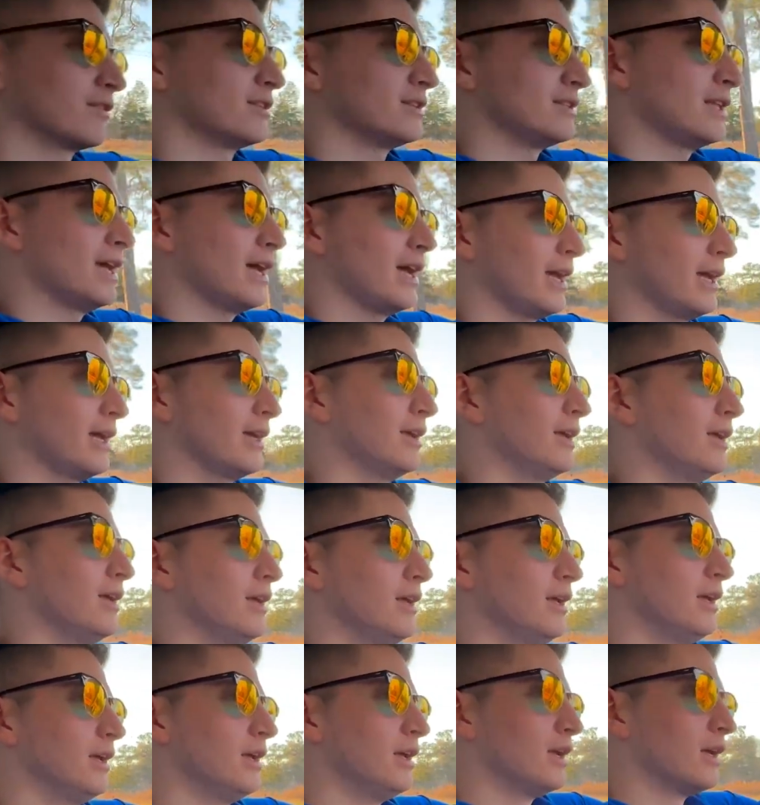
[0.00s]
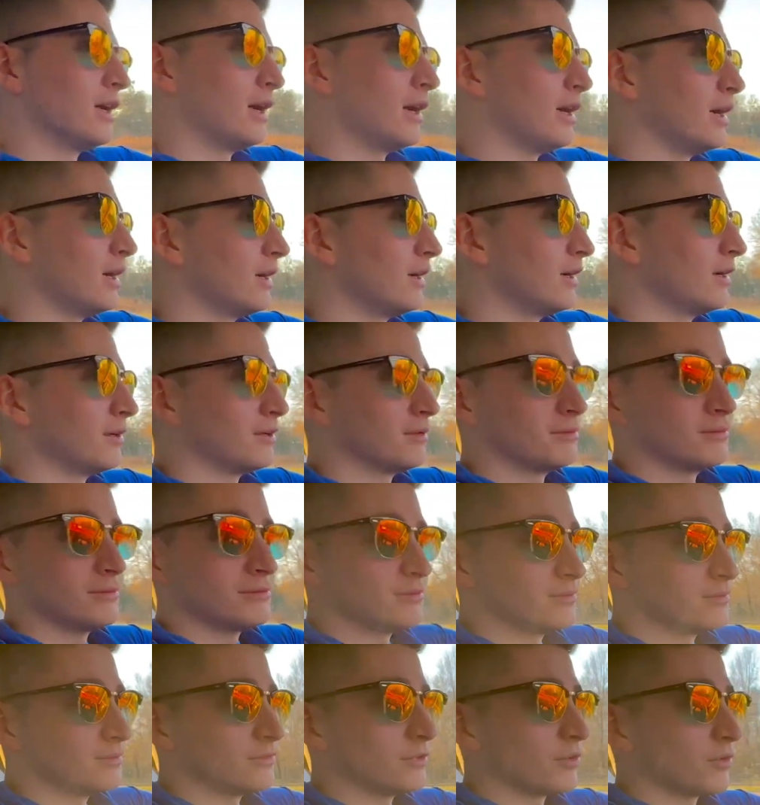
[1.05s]
the day.
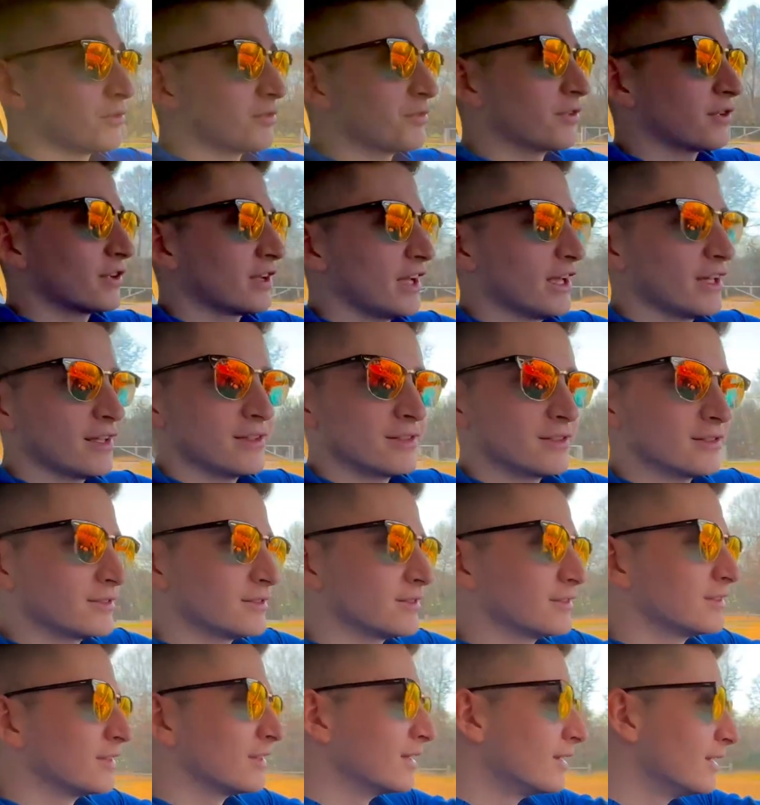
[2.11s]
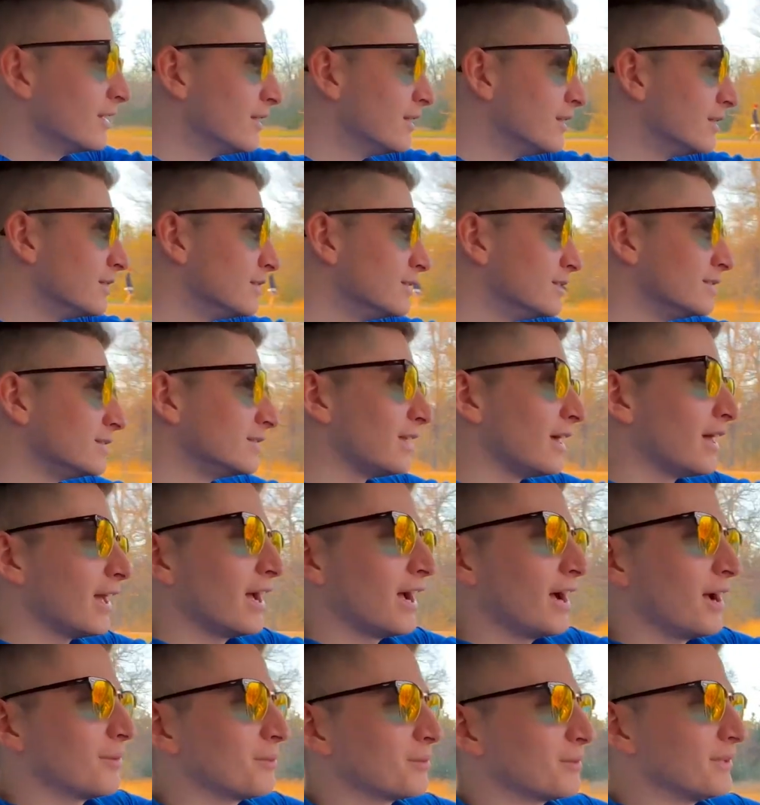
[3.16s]
Don't forget, stay
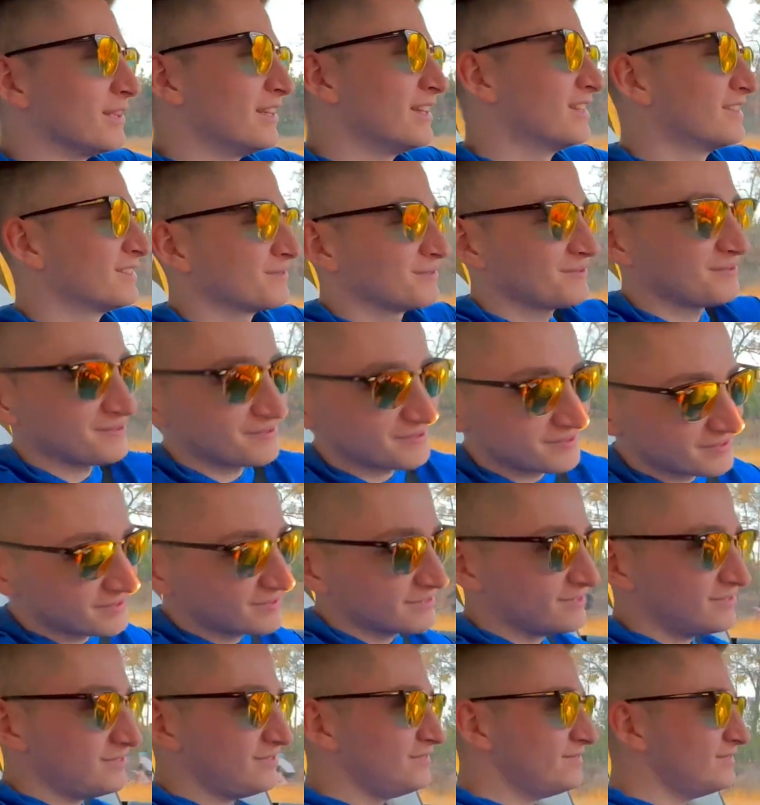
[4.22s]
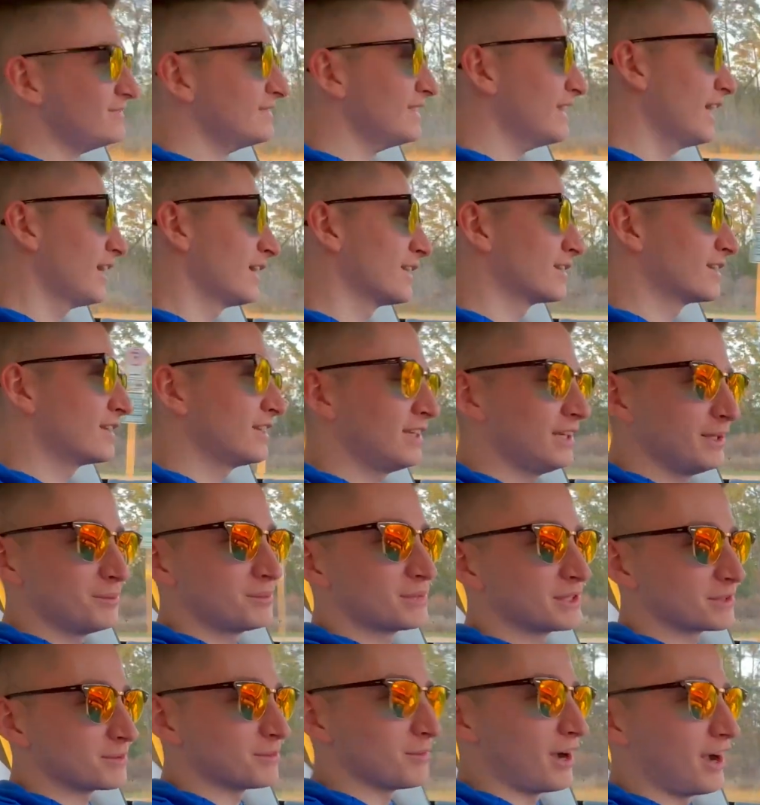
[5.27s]
happy and keep
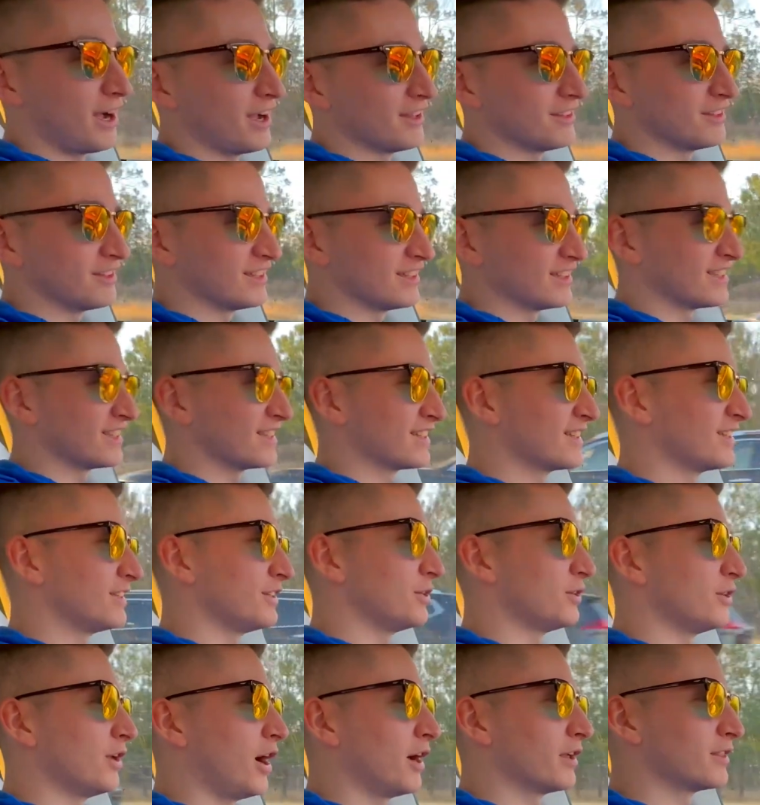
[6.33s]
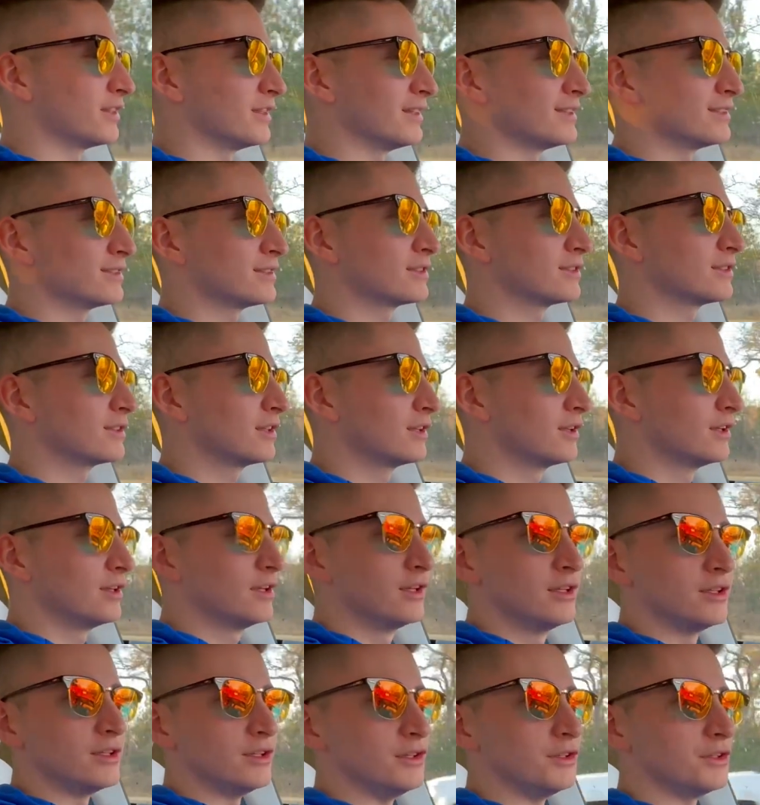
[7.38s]
smiling. You got this.
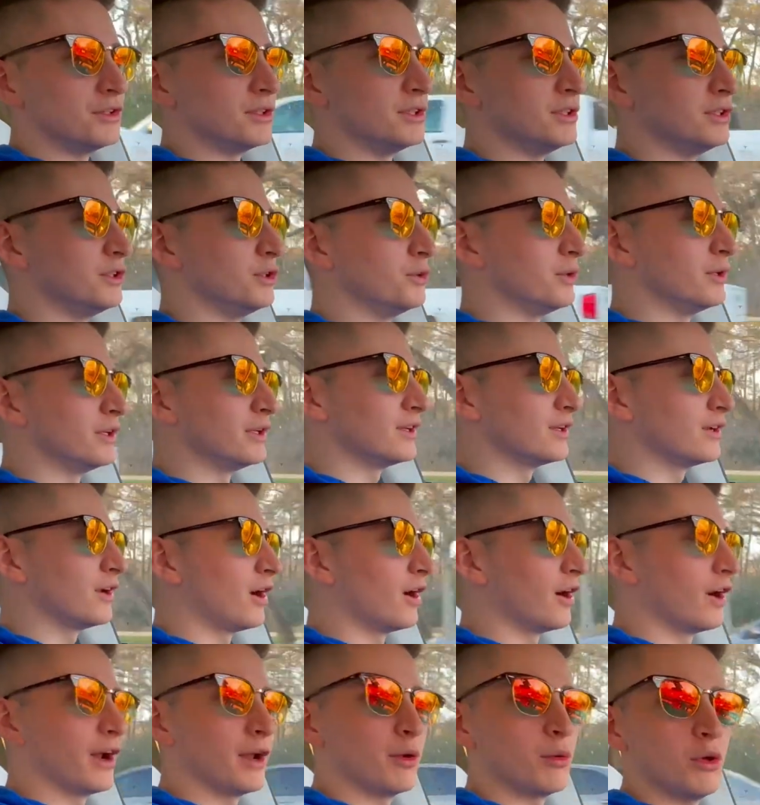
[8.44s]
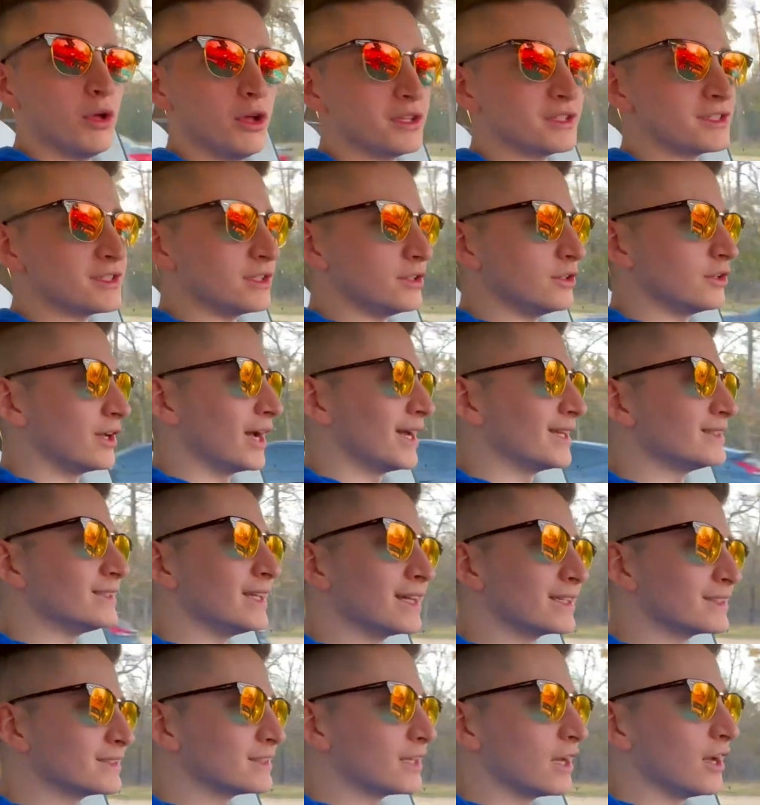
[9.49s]
You can do it. All right, well, I'll see you guys
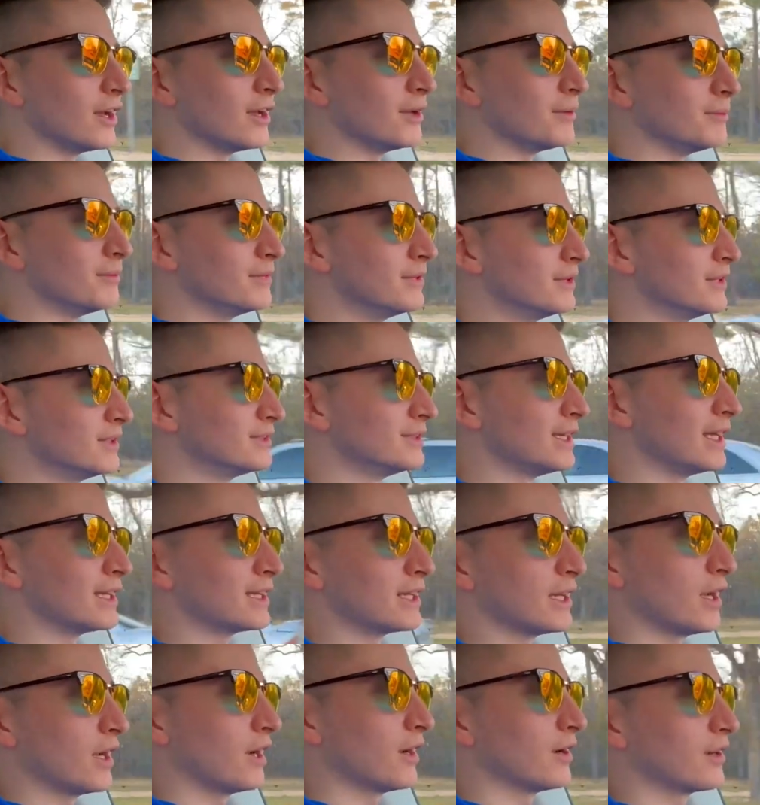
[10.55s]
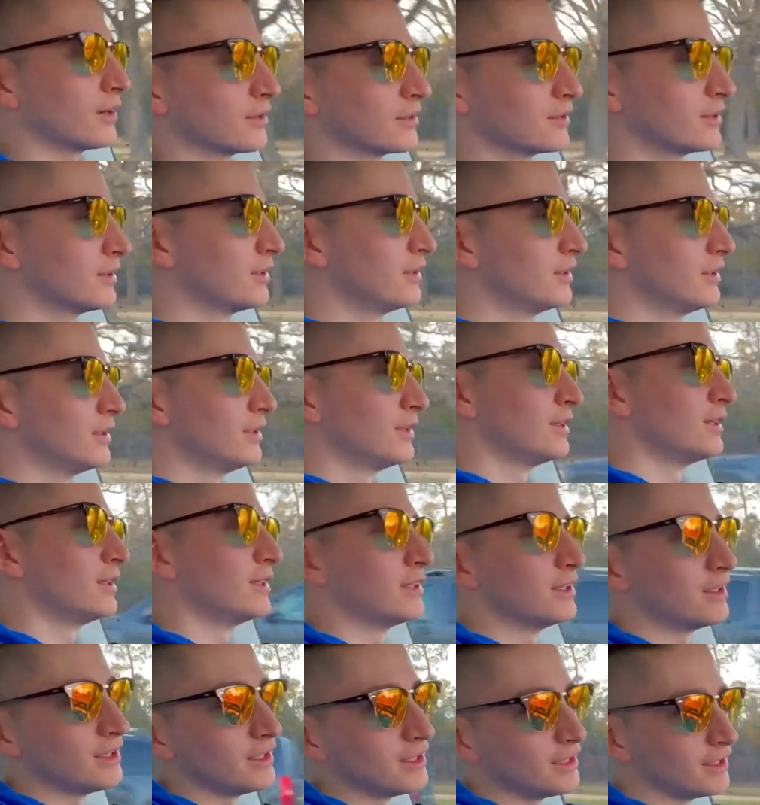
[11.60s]
next time. Take care
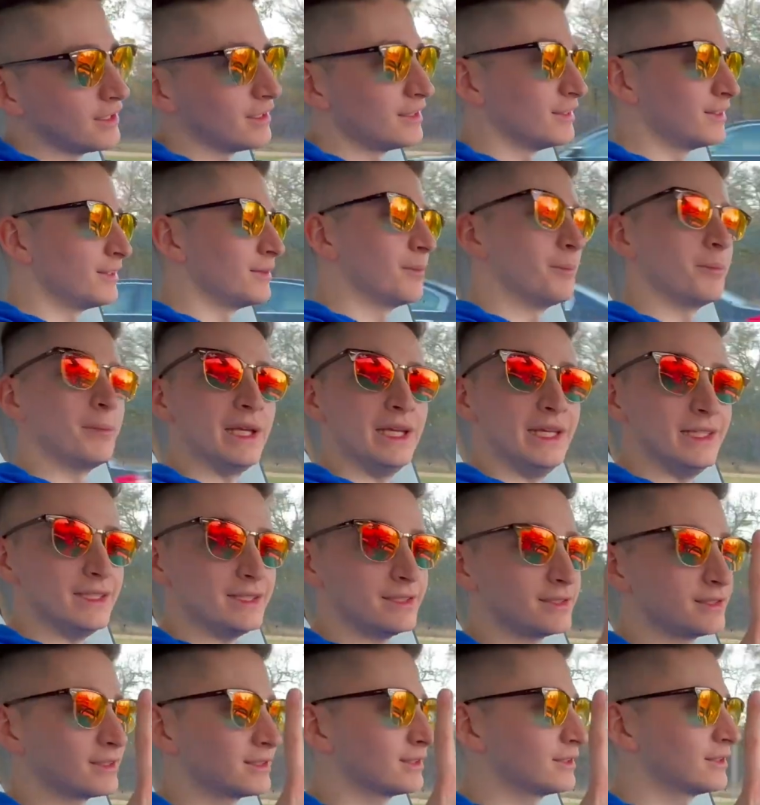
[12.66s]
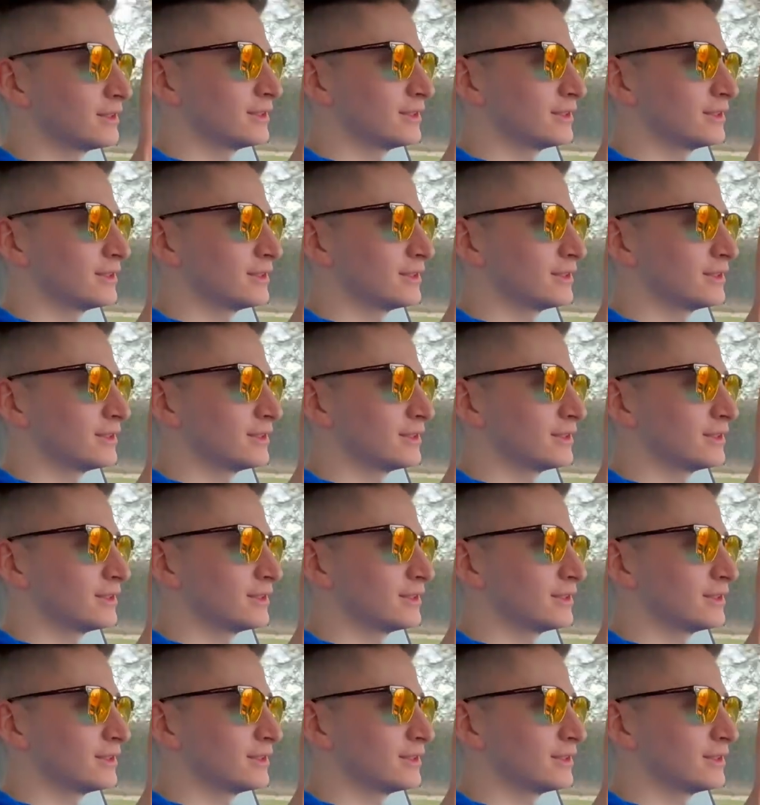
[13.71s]
and peace.